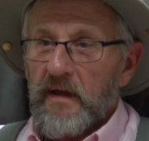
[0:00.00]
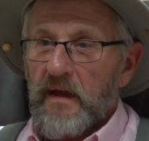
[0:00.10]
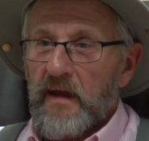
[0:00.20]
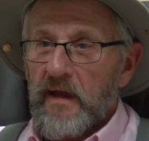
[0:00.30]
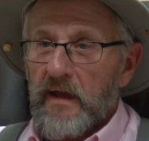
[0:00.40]

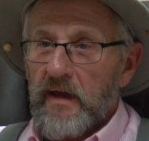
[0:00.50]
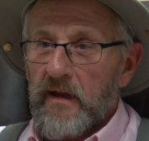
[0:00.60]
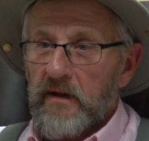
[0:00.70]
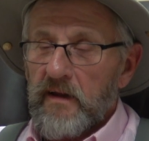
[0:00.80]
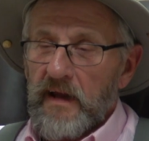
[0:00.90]

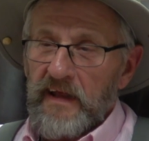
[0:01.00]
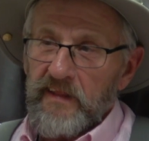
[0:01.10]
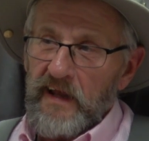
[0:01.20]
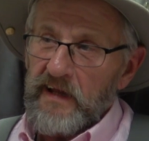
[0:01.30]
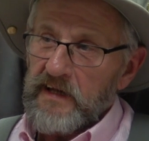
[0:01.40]
And
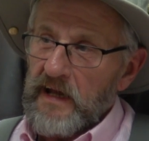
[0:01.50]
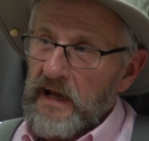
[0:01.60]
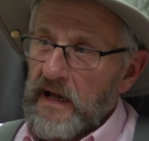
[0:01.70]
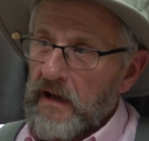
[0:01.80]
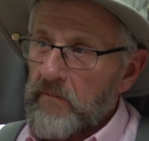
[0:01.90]
at that
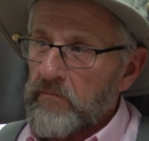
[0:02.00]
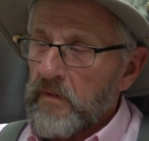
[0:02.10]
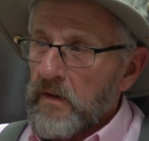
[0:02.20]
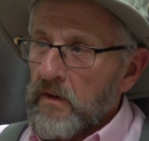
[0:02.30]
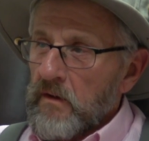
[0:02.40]
time,
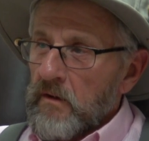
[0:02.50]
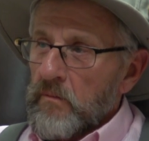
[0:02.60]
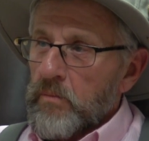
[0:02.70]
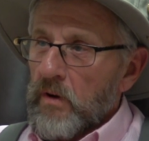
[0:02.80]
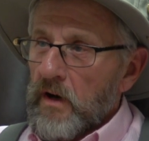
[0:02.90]

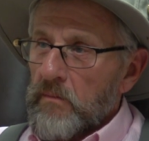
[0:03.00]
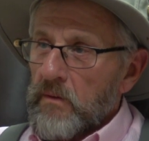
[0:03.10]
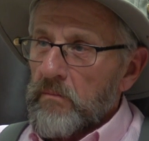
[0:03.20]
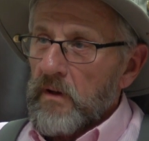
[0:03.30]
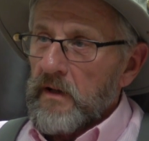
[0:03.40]

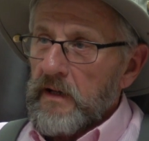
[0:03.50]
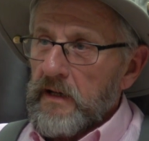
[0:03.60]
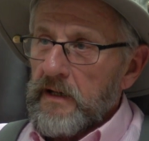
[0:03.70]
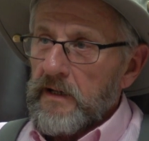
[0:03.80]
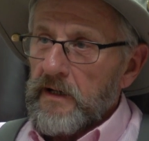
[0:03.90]

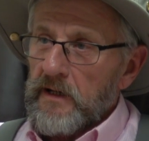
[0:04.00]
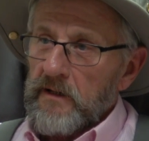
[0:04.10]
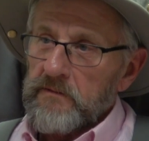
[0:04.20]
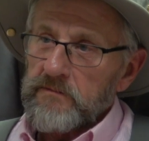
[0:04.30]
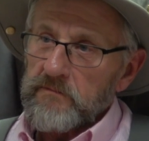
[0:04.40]
probably
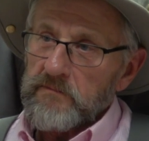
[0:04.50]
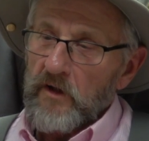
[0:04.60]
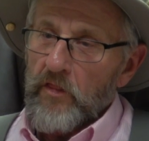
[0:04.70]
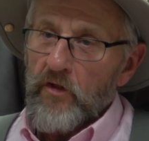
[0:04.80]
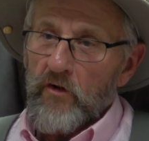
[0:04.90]
a
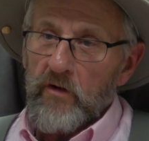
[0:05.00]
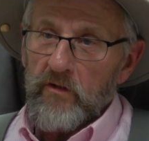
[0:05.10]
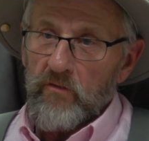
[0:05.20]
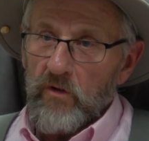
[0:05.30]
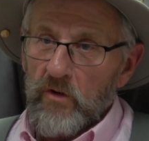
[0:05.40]
third of
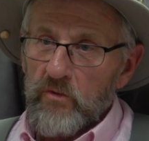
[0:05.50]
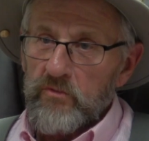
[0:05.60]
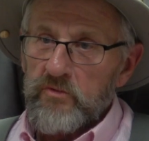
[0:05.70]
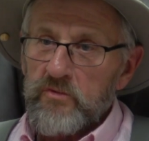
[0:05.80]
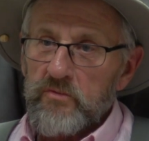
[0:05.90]
the
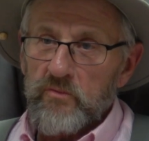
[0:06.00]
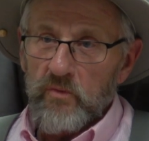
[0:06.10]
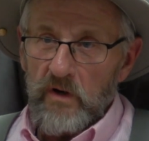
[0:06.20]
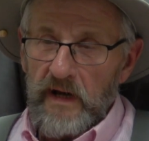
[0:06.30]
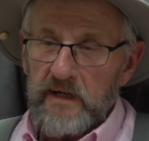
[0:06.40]
roads
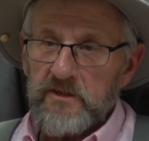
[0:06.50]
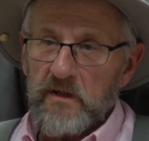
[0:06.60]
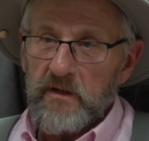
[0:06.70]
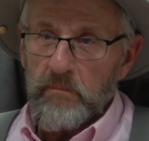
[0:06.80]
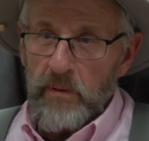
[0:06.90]
were
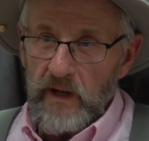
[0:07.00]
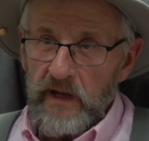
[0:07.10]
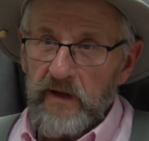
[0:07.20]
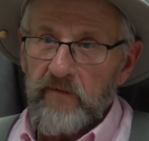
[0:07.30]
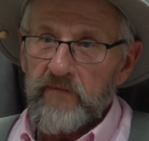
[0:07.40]
actually
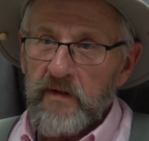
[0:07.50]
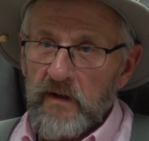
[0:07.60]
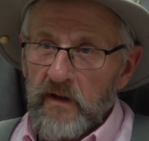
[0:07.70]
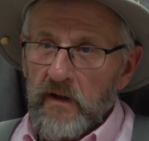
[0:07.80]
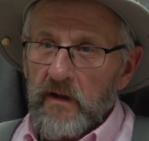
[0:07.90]
paved.
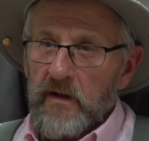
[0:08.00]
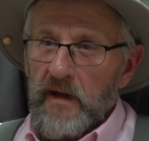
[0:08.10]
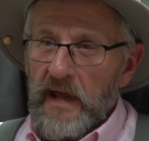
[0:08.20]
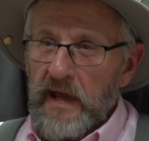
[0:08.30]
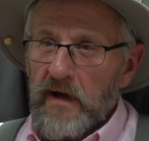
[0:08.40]

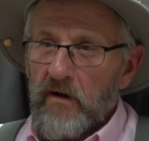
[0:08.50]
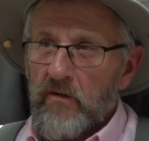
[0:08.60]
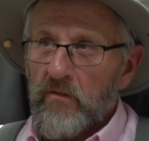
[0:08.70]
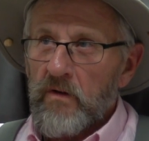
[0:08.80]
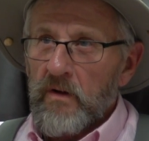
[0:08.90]

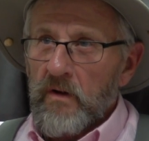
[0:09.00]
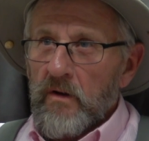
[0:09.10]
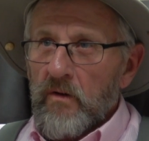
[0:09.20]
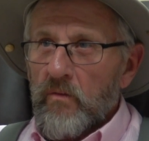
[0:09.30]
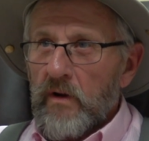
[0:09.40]
Now
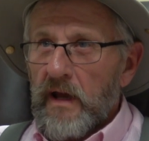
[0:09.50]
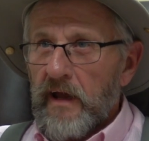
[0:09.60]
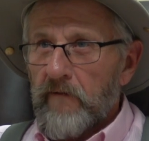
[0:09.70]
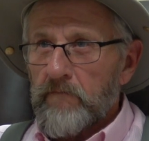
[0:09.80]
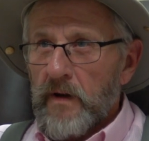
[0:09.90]
we
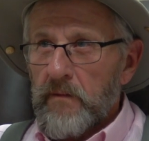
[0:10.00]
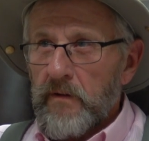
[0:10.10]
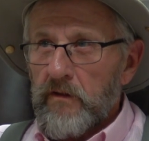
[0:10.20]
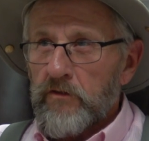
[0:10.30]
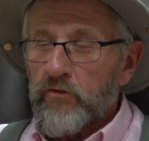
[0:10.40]
have
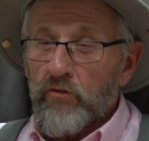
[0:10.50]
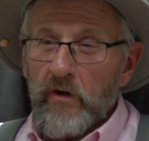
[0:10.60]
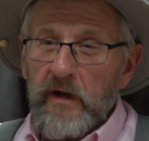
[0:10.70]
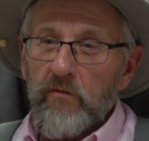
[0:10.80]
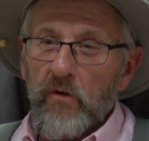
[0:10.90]
maybe
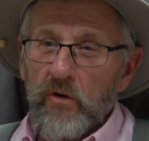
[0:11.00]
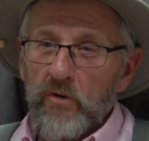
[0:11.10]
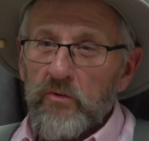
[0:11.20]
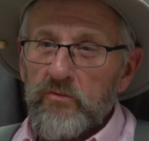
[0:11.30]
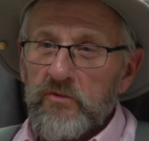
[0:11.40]
3
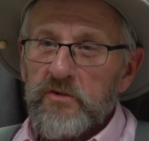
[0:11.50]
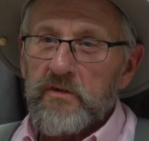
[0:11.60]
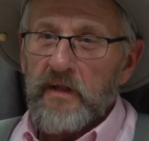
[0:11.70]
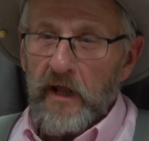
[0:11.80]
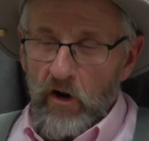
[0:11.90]
roads
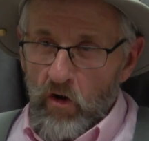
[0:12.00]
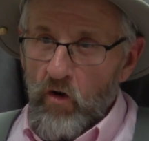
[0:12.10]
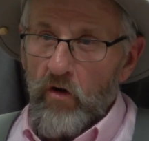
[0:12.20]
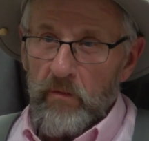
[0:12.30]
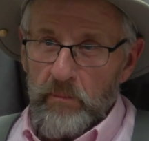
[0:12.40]
that
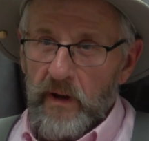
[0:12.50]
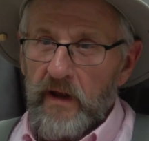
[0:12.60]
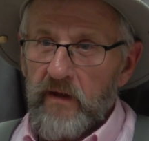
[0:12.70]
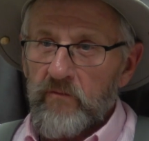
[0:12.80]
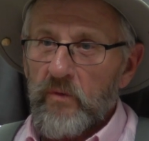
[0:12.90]
aren't
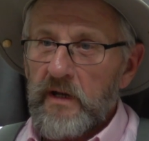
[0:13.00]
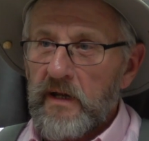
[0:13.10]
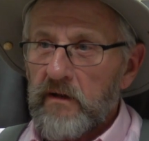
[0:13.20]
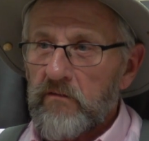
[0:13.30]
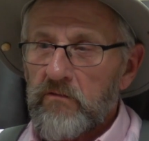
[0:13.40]
paved. We
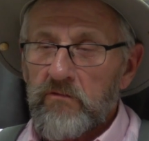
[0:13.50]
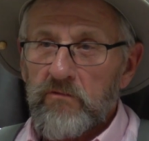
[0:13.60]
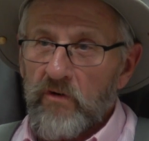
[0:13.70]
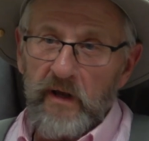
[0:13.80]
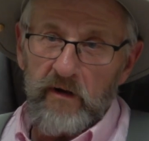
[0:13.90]
did
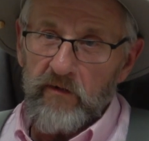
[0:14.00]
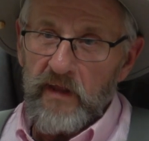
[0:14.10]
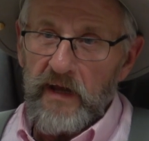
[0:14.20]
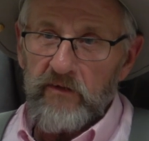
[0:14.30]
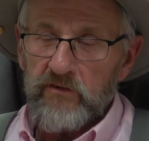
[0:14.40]

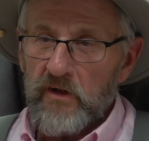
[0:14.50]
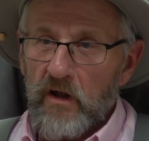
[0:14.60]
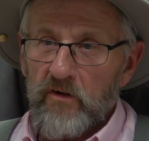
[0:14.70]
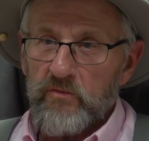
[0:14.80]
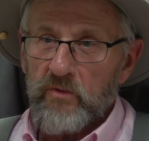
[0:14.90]

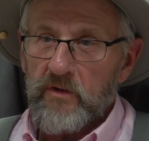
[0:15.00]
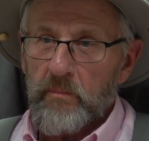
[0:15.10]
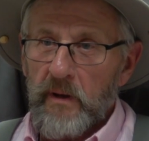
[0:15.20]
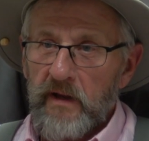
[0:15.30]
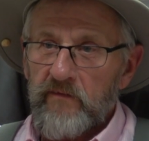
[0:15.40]
$300,000 worth
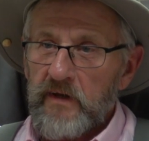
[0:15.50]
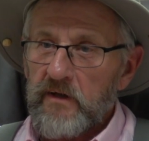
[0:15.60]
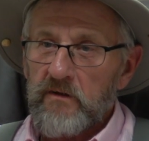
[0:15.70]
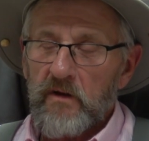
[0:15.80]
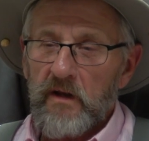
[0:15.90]
of paving
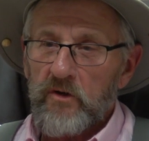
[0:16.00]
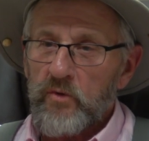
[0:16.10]
in